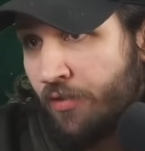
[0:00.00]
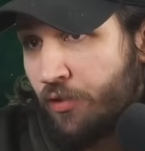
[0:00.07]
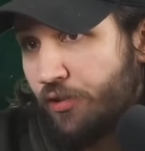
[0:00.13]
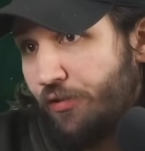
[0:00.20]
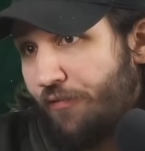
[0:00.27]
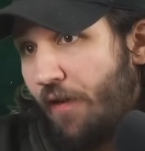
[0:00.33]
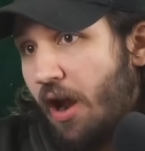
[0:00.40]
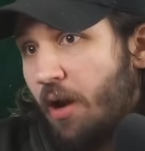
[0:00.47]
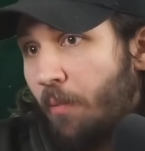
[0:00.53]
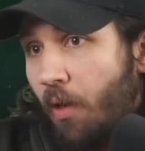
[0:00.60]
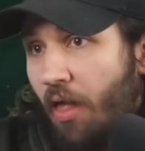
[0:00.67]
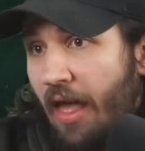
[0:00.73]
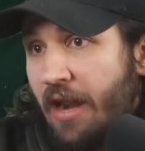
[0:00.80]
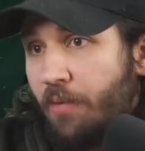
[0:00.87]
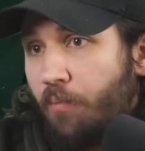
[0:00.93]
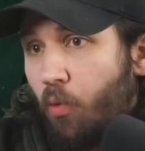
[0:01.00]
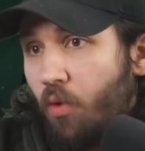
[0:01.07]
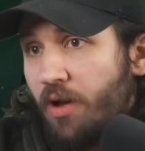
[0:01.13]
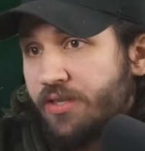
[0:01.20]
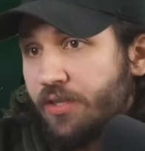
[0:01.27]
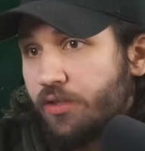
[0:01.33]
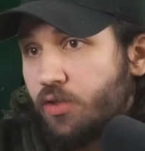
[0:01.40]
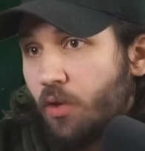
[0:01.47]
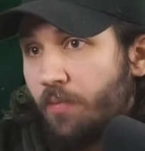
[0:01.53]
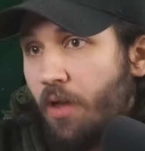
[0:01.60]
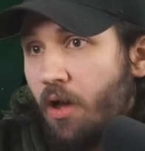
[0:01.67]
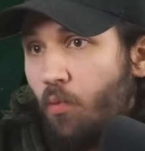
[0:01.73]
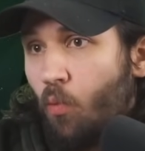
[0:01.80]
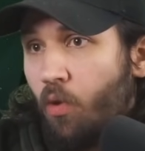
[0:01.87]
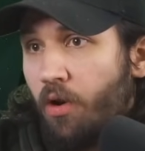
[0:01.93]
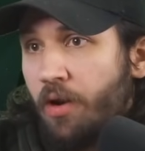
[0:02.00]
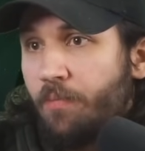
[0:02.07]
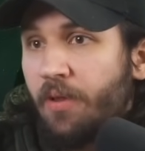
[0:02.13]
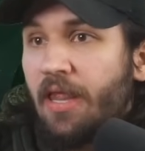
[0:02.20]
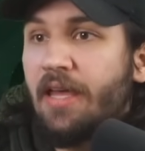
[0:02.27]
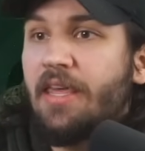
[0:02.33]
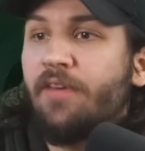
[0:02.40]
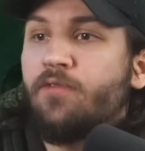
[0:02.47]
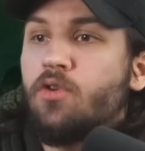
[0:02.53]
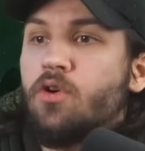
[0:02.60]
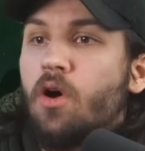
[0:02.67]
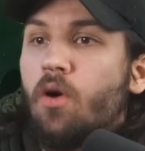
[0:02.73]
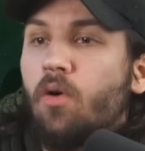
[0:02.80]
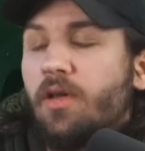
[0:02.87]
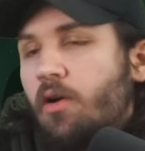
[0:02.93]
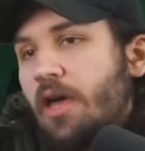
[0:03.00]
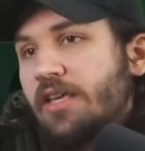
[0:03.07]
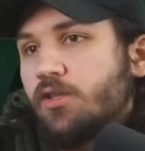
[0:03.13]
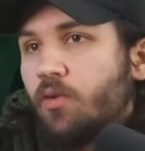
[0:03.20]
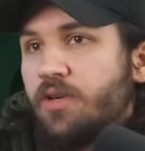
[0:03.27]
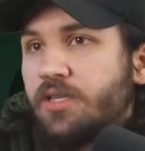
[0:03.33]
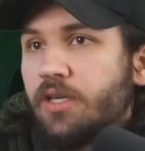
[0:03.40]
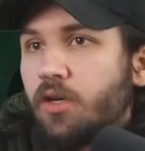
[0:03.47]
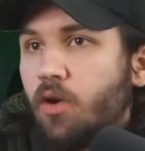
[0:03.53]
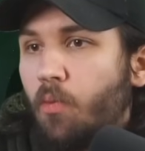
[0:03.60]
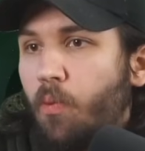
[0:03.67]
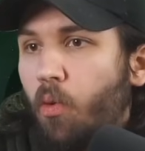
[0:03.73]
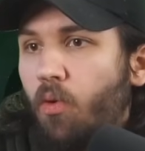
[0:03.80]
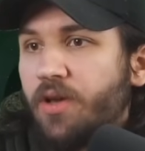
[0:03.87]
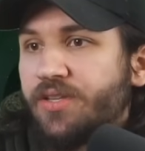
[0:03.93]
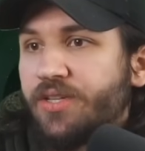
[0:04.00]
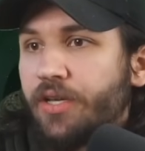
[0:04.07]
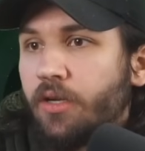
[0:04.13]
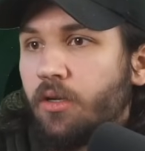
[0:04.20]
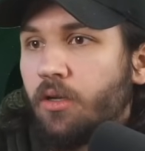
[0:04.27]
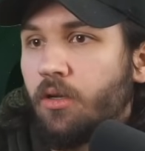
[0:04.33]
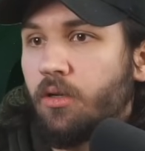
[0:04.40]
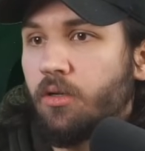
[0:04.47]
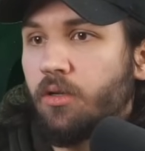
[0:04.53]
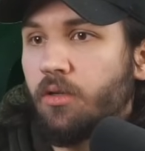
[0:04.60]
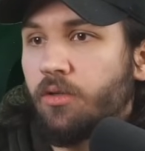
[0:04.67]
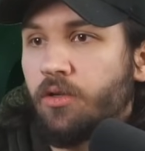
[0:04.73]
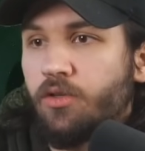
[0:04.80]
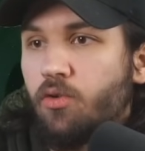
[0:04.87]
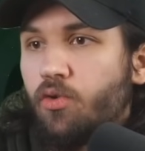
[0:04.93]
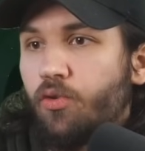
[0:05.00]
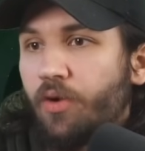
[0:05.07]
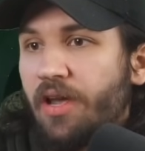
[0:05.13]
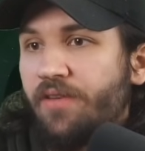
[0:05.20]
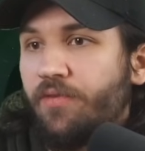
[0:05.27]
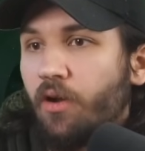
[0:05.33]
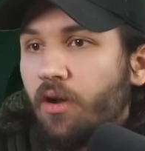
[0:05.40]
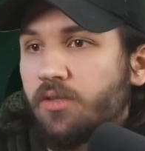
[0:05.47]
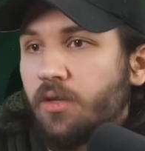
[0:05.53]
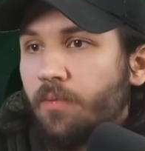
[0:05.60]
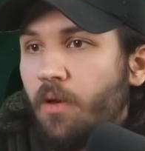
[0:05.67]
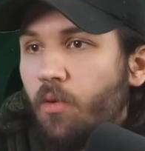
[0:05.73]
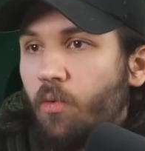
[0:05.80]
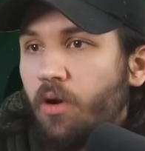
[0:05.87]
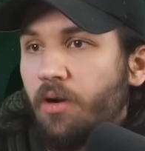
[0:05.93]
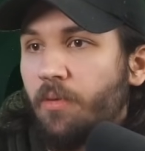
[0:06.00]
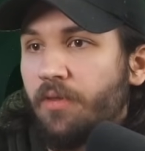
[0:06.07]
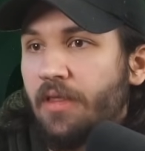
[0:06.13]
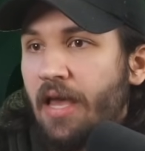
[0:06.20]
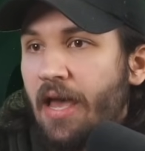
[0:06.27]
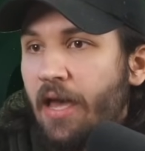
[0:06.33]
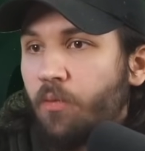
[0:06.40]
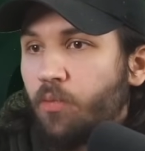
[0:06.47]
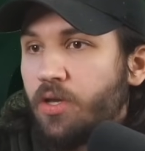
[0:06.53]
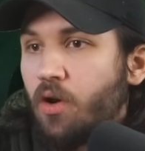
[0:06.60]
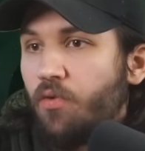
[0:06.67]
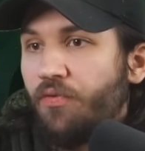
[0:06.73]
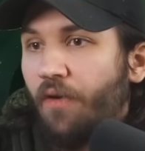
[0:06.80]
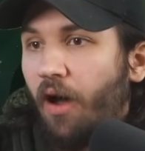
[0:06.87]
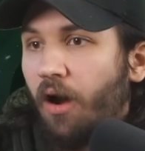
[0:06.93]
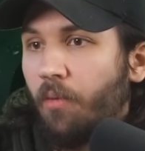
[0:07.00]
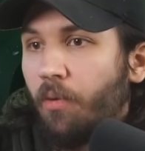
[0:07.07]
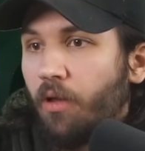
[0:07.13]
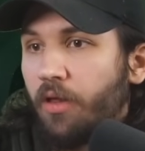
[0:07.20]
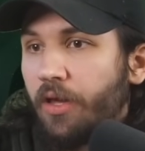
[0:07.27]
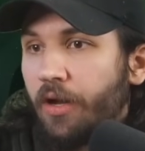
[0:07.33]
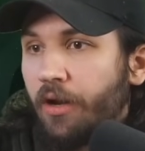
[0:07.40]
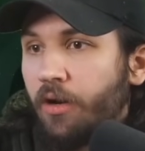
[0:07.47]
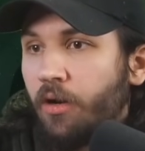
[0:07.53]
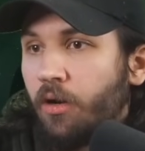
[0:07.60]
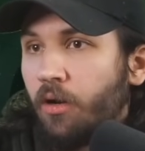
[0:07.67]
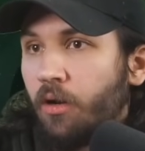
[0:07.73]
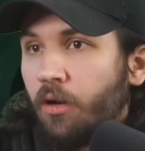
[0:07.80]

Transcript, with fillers: There's a Fireball and a Poison, so I'm not worried. But, like, if you go... Okay, so he's going to go Poison. There's no Graveyard, so I'm not worried about that. We go Fireball here.